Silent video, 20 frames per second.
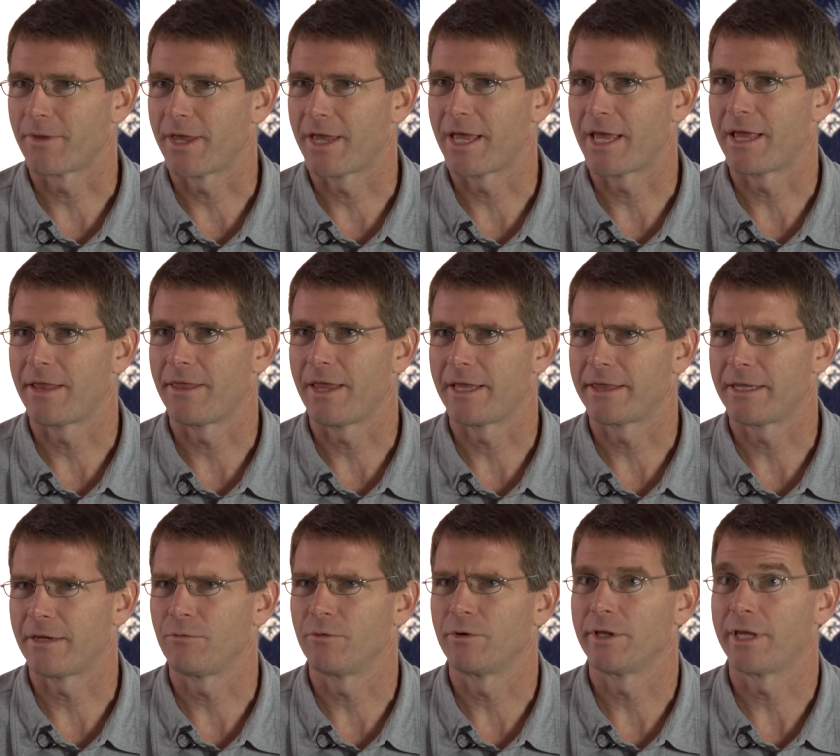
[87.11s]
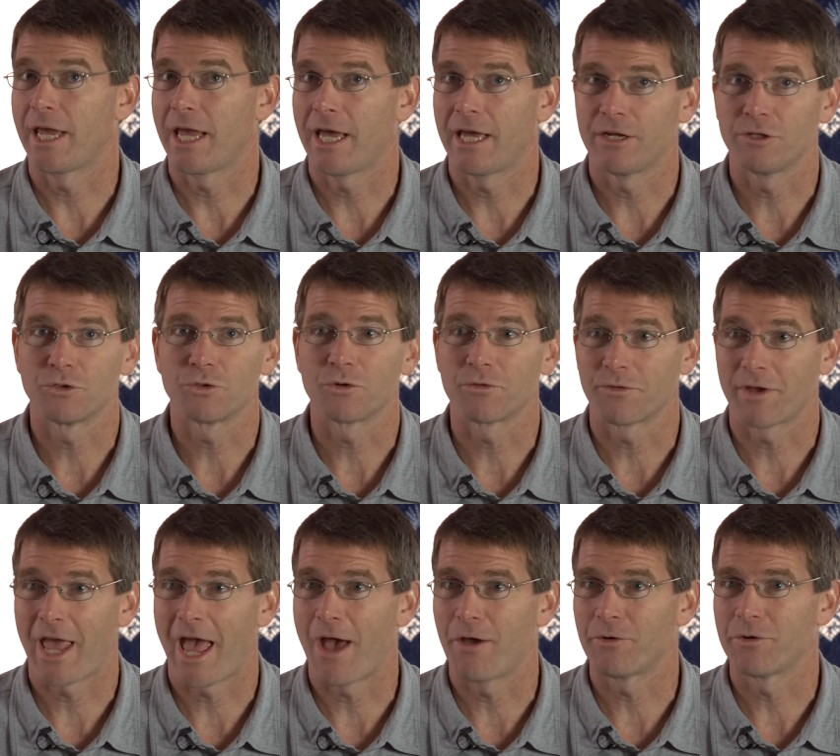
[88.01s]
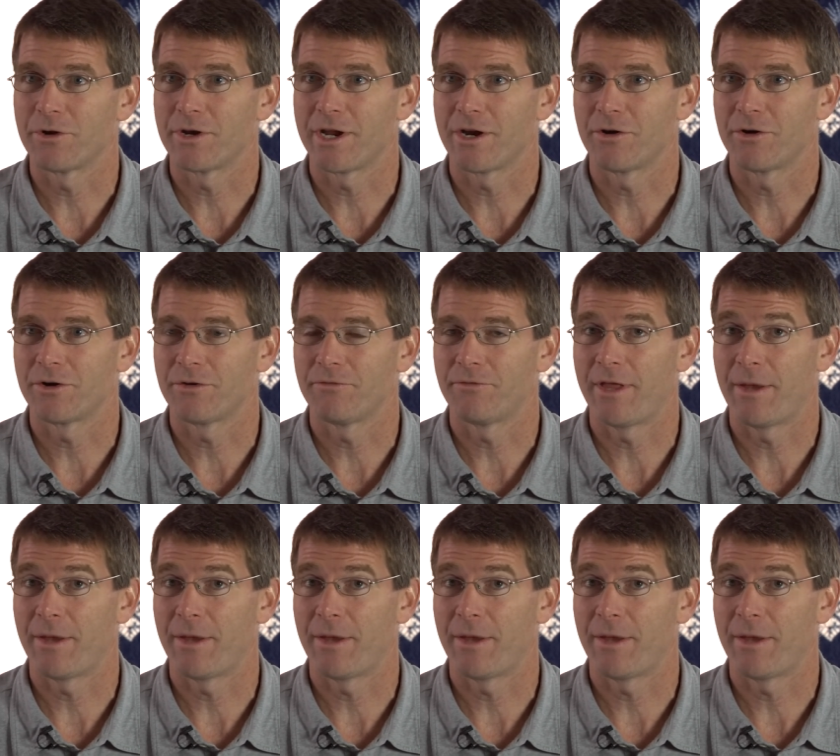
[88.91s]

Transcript: and that they really had a sort of counter narrative